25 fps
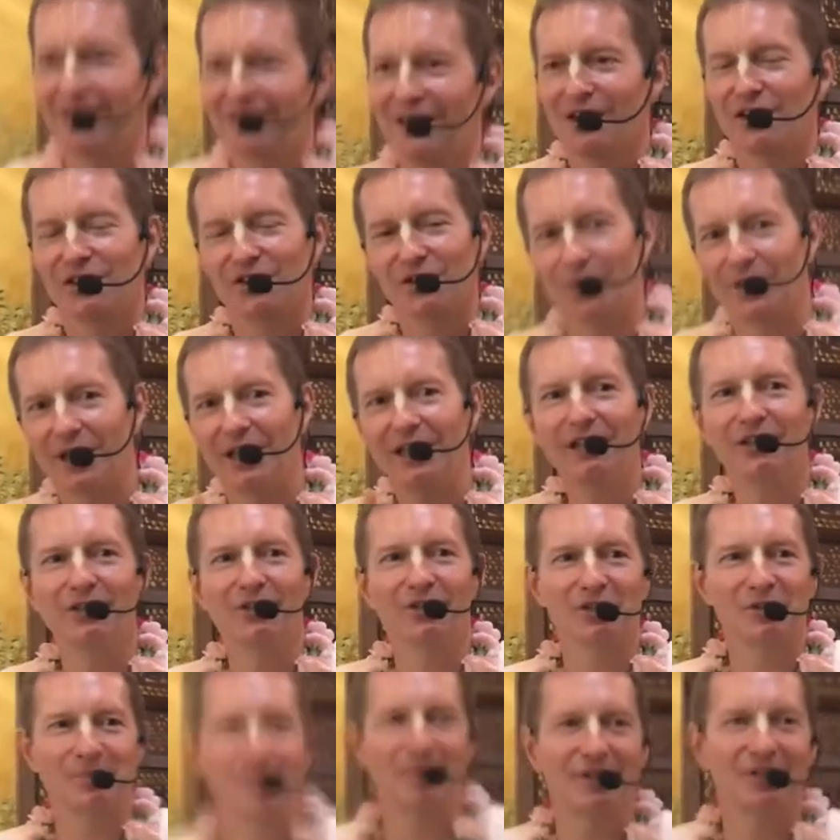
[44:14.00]
So, in your
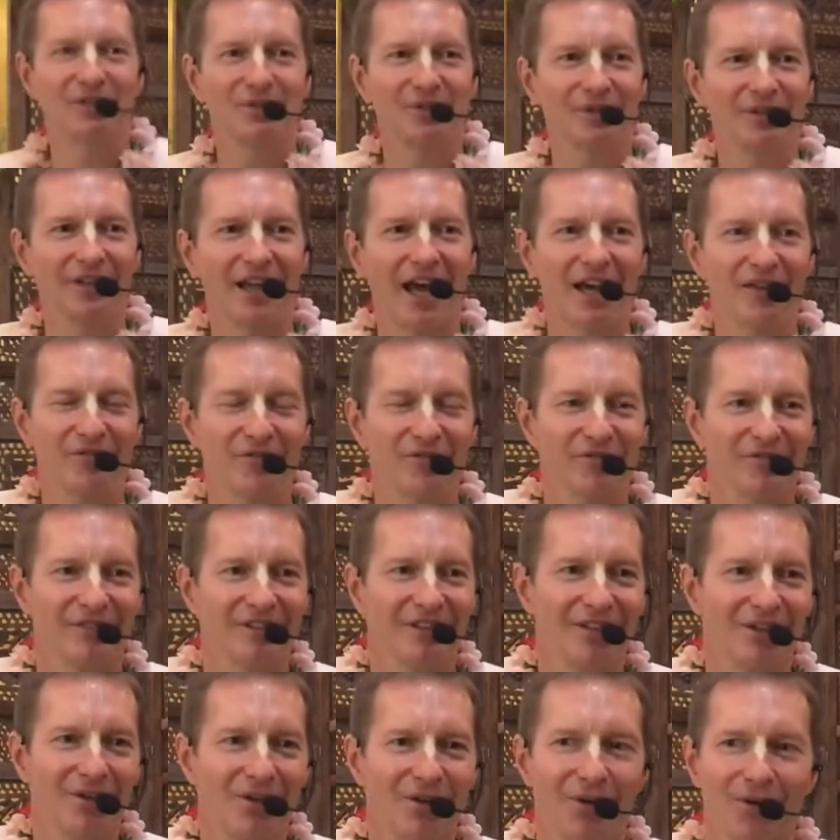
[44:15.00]
spiritual life,
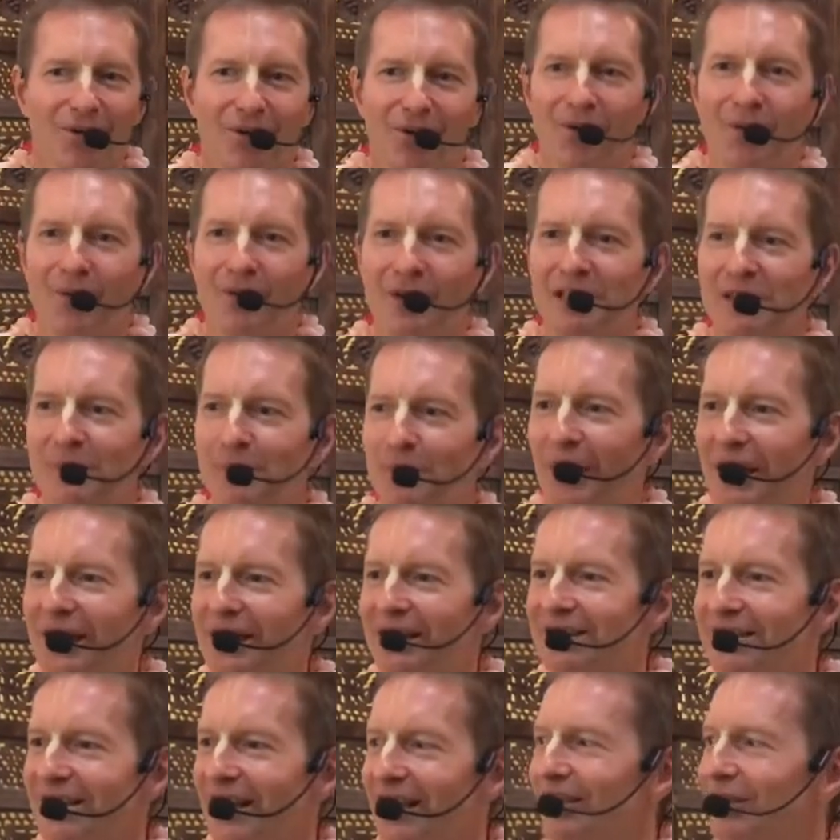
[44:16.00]
always pay
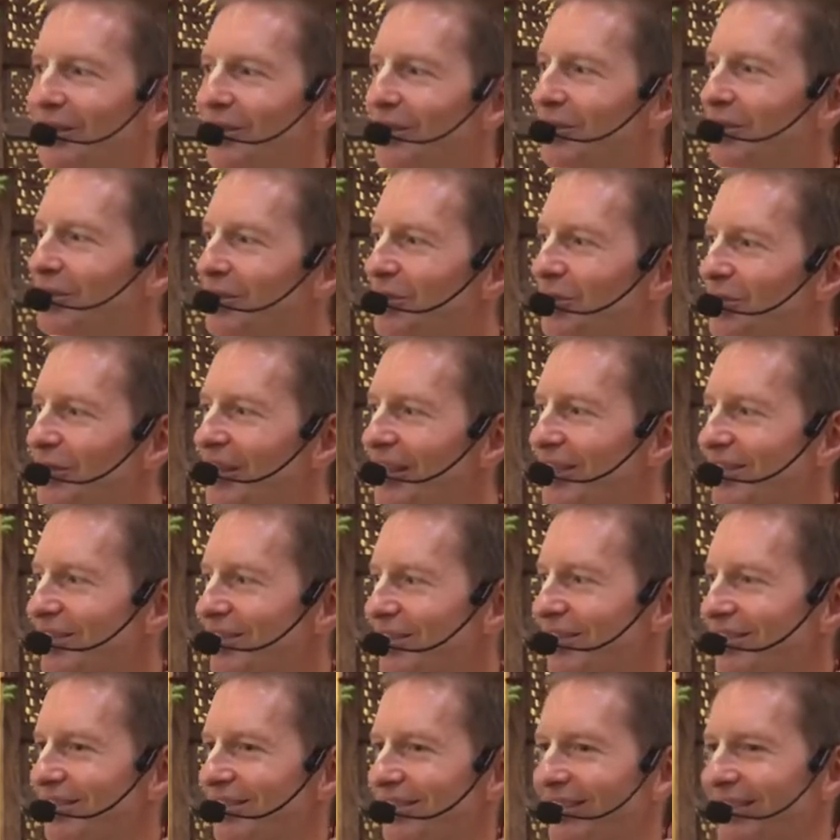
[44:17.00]
attention to
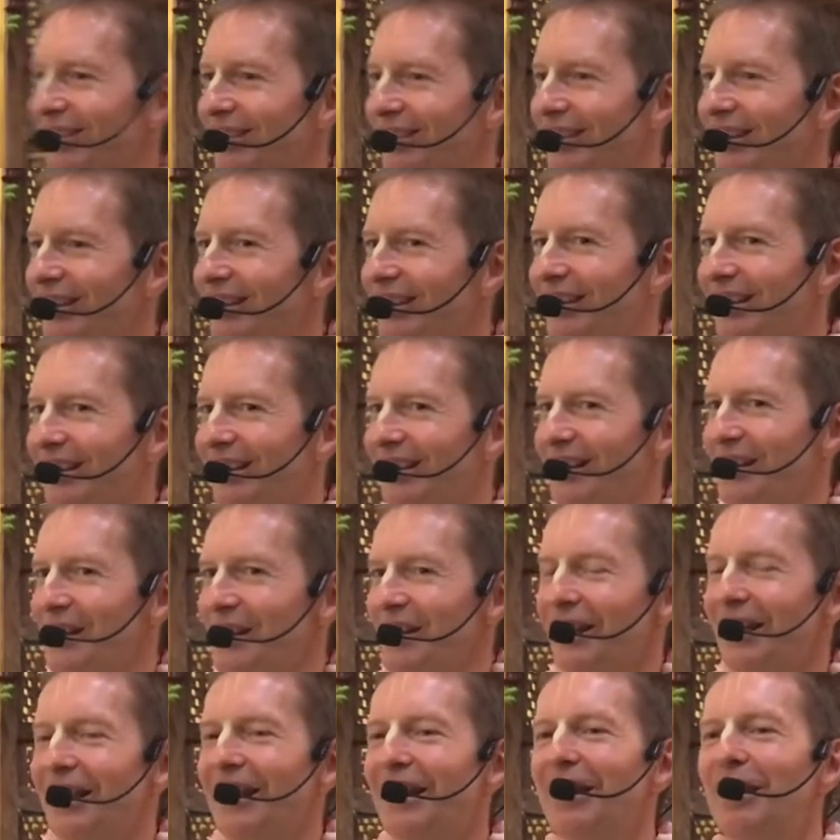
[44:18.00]
this.
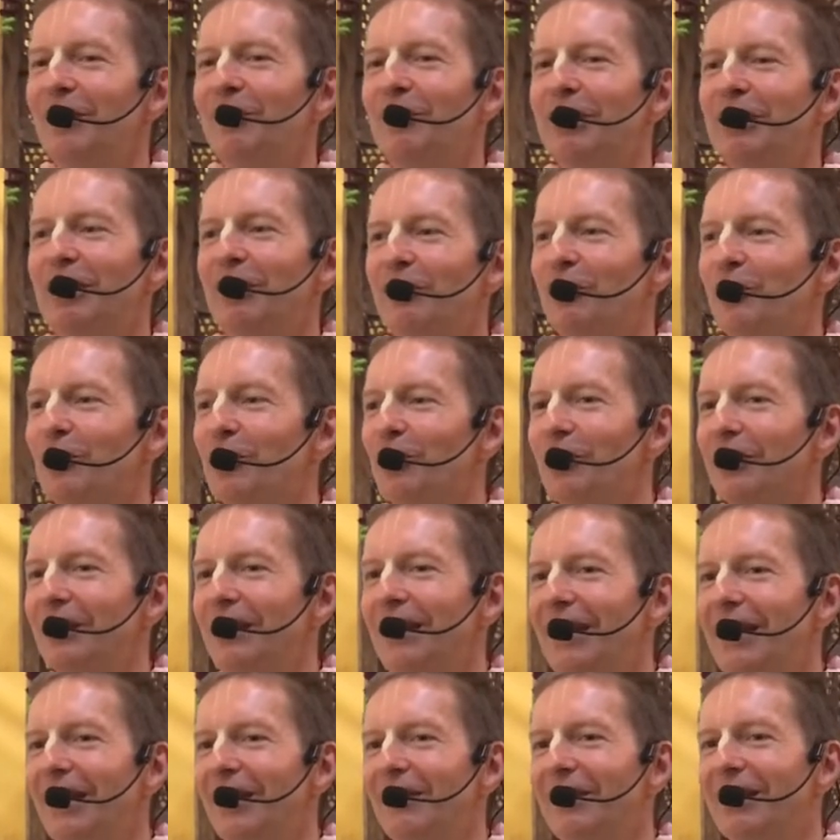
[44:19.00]
Even if you are
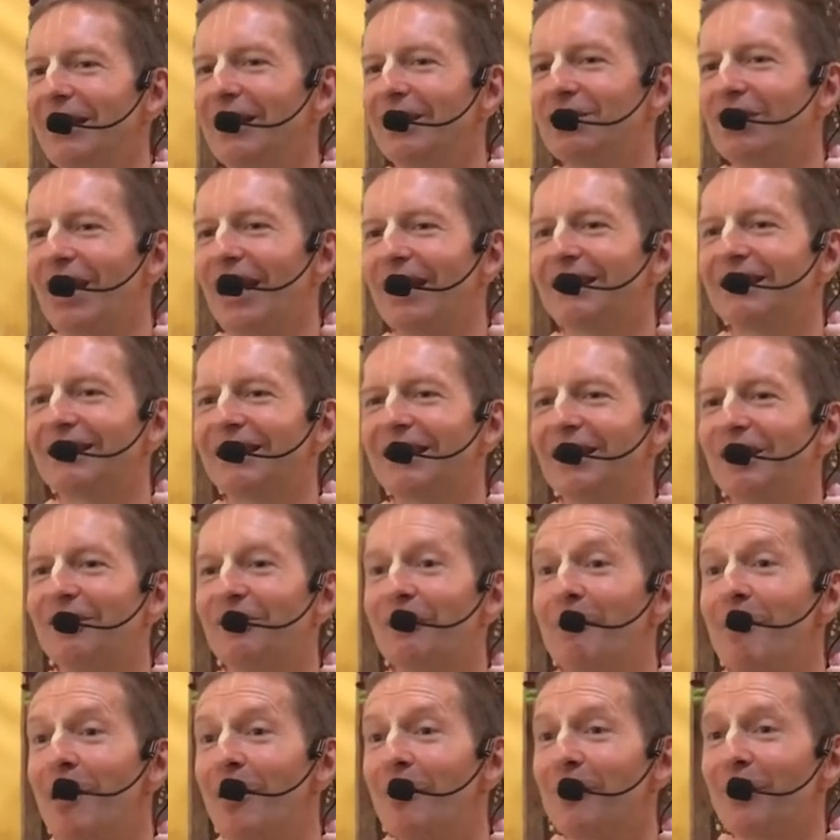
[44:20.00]
hearing, chanting, and
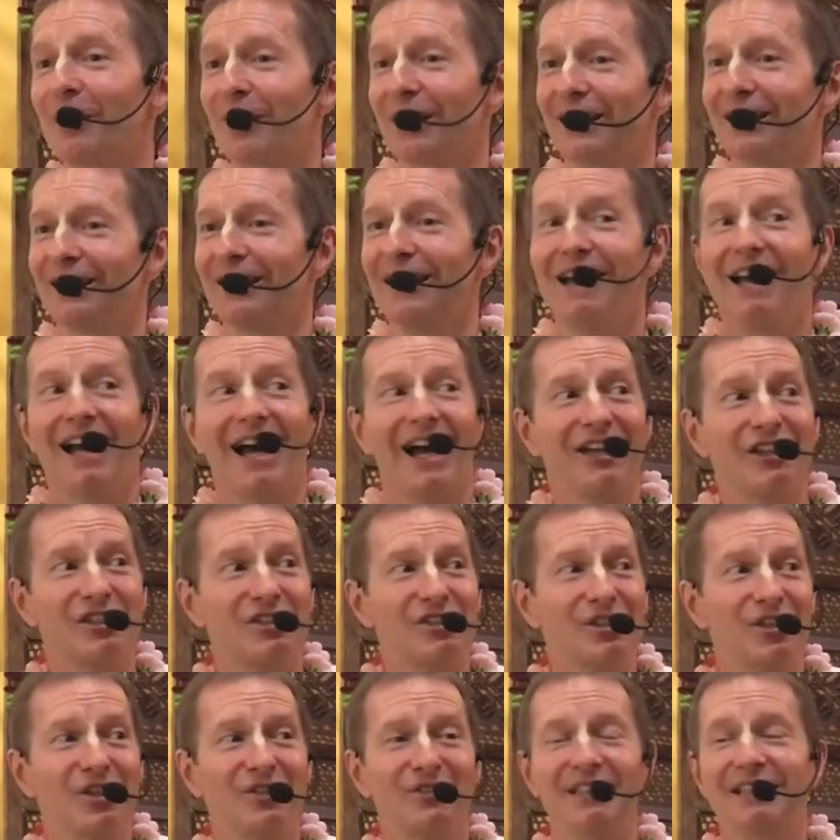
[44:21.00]
remembering, and
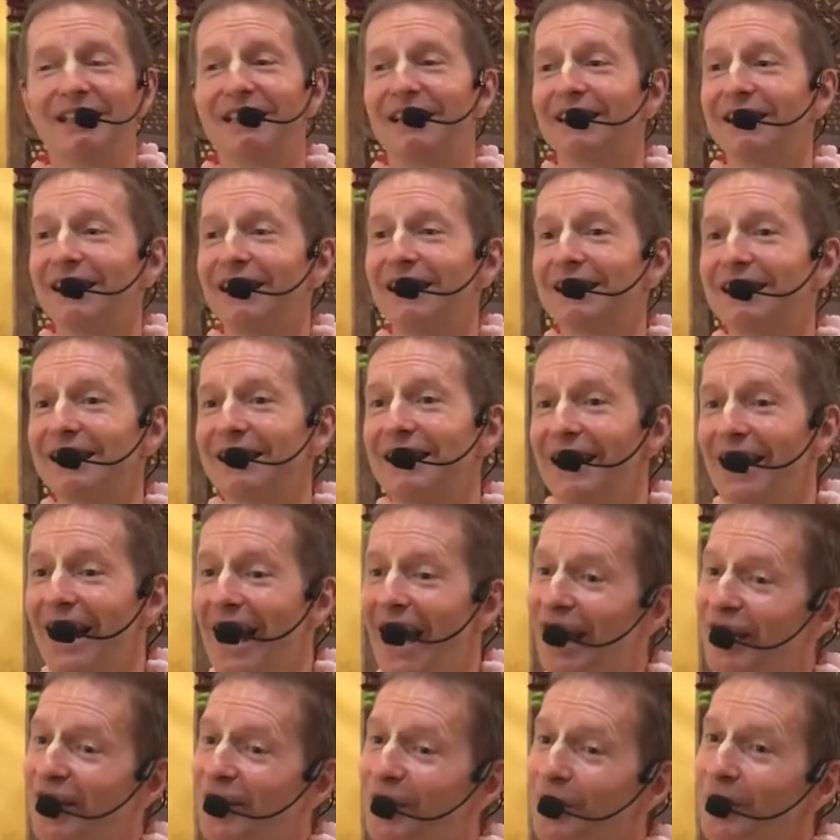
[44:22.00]
serving the deity,
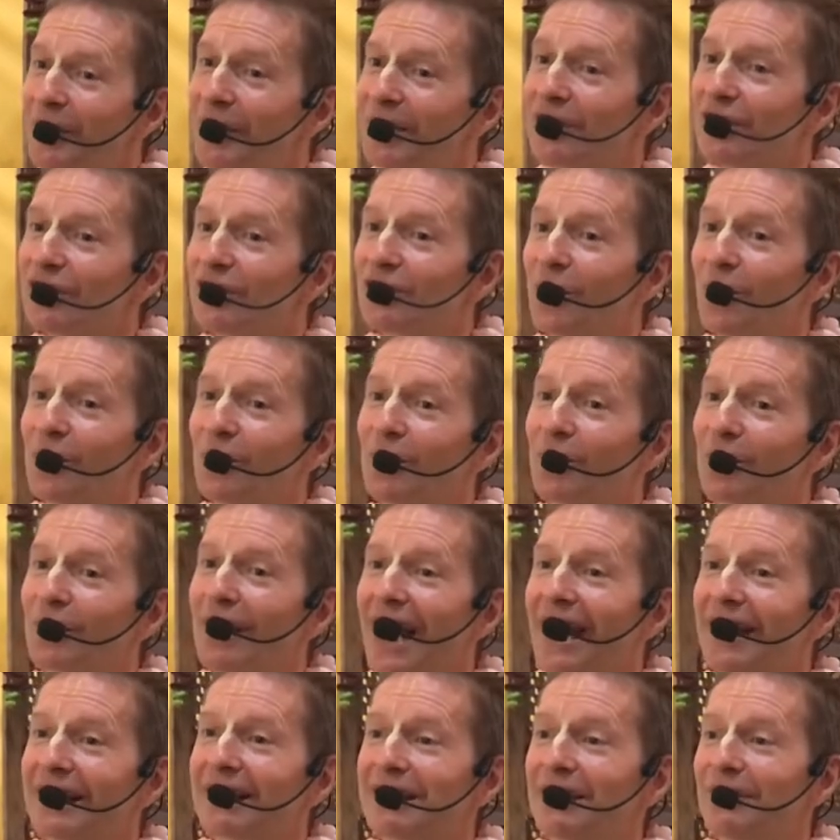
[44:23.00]
and doing the so called
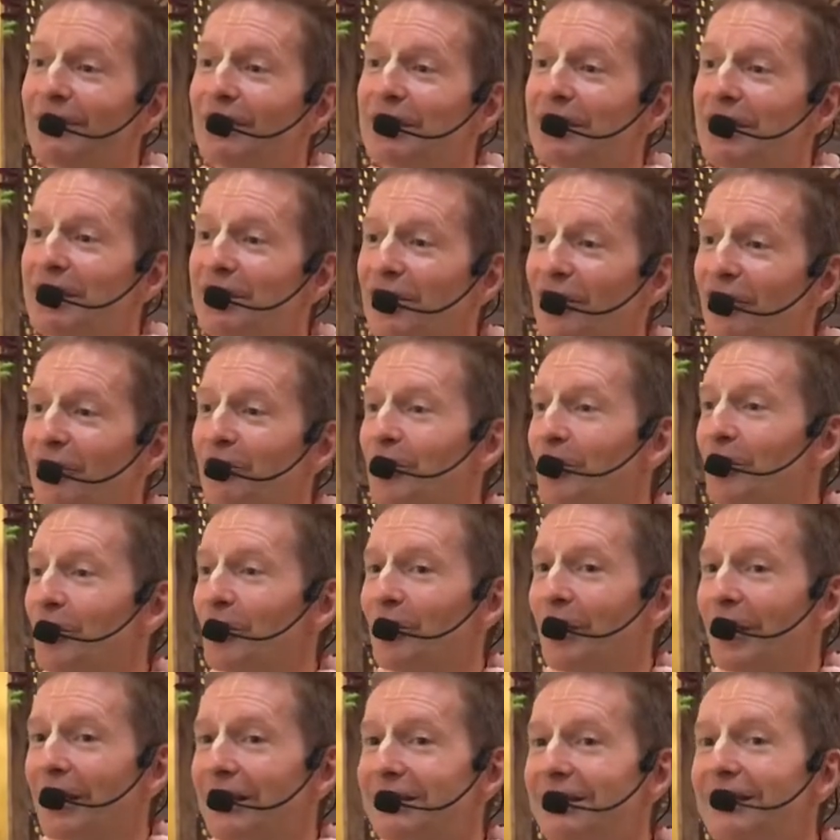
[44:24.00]
activities of pure
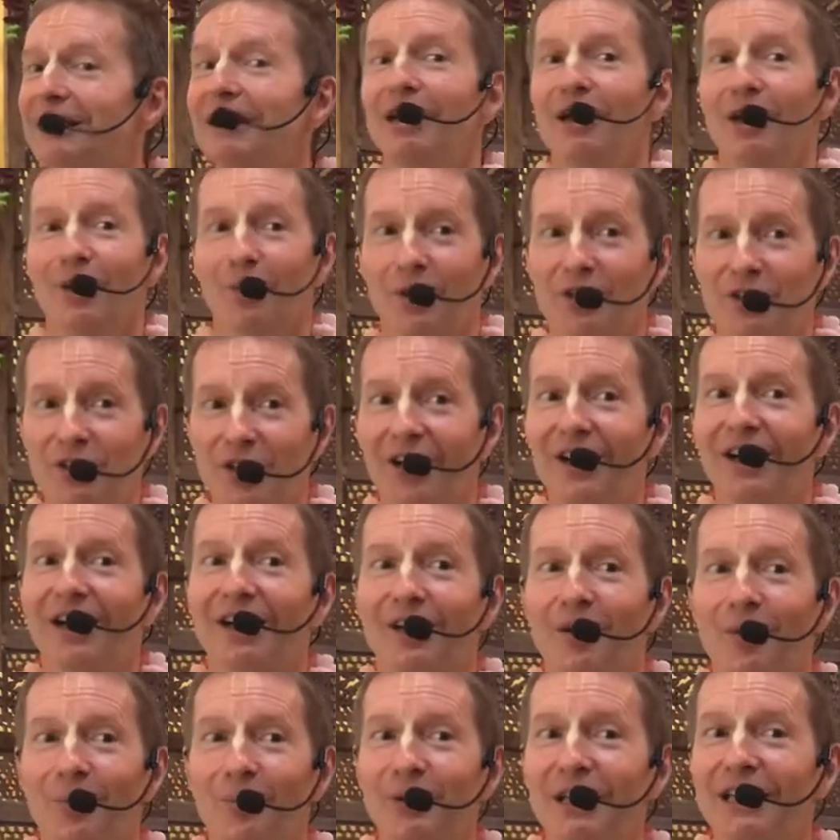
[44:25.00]
bhakti, which are
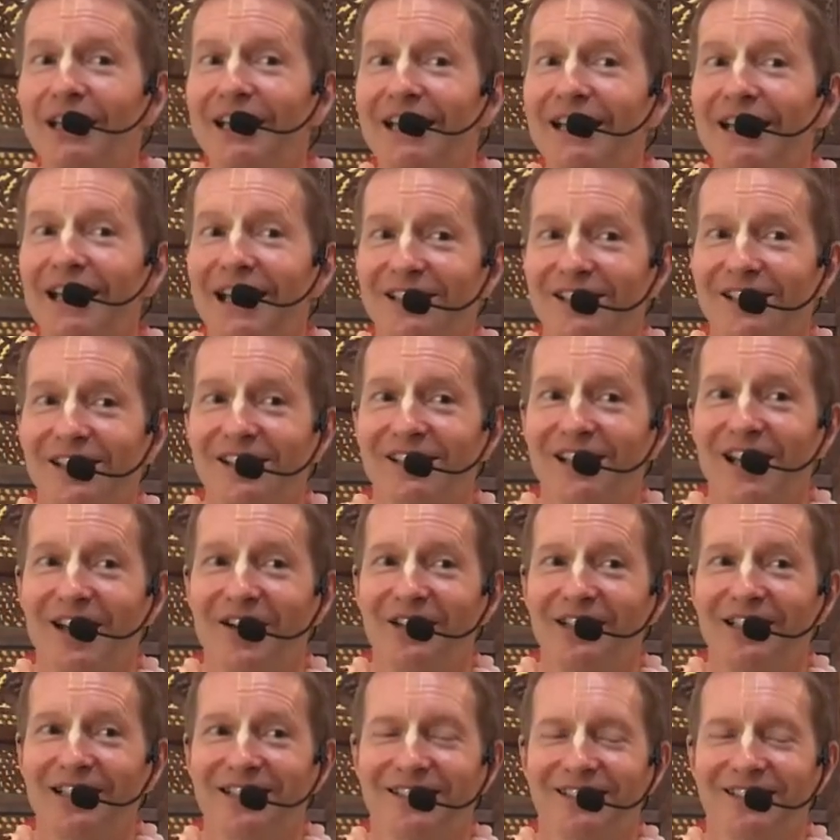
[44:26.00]
completely necessary.